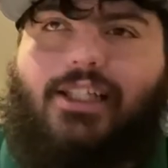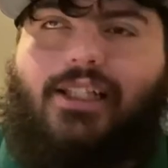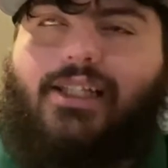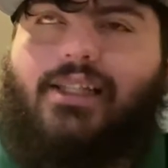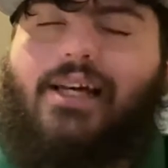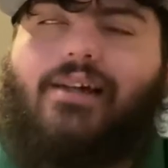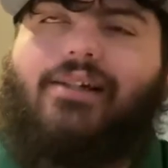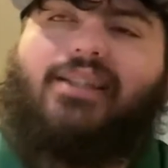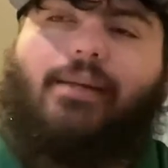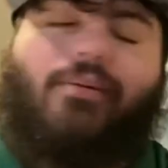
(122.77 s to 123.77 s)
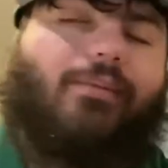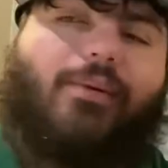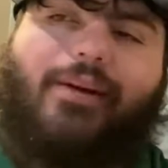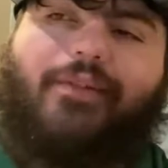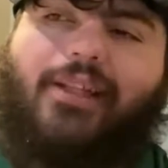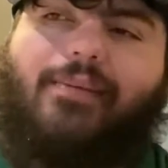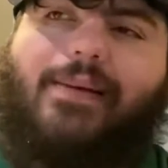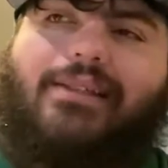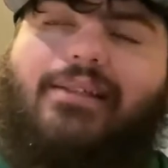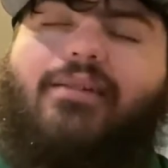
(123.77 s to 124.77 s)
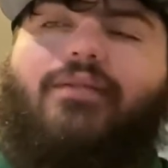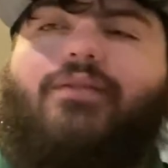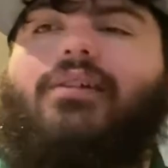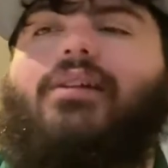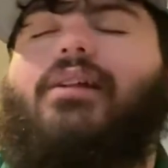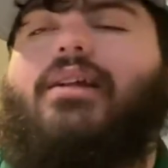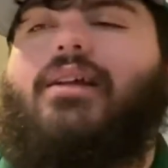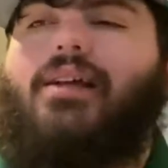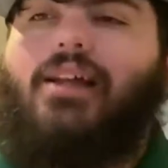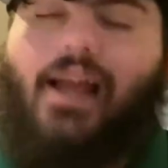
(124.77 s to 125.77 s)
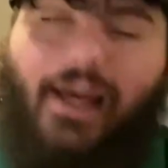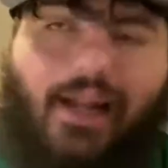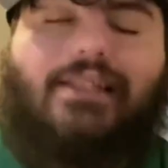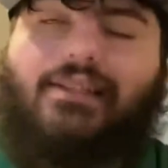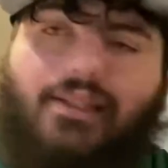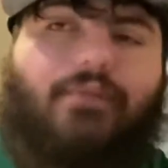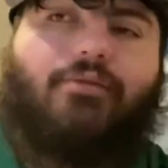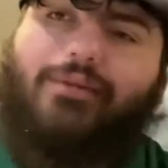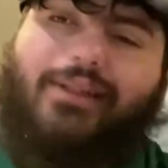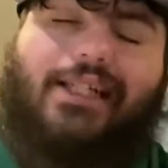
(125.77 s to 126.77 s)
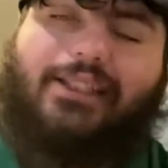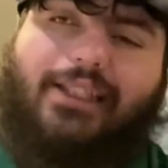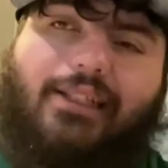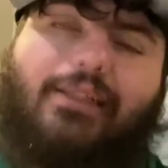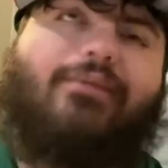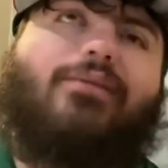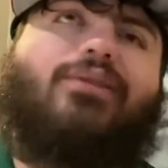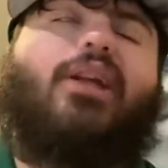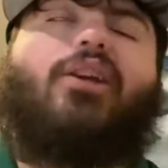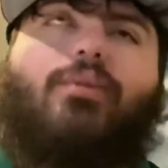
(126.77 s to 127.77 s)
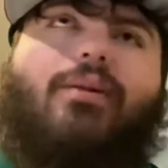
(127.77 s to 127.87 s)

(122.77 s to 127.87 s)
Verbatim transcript: shit like that because I promote everything myself. And I see you doing that shit too. It's like you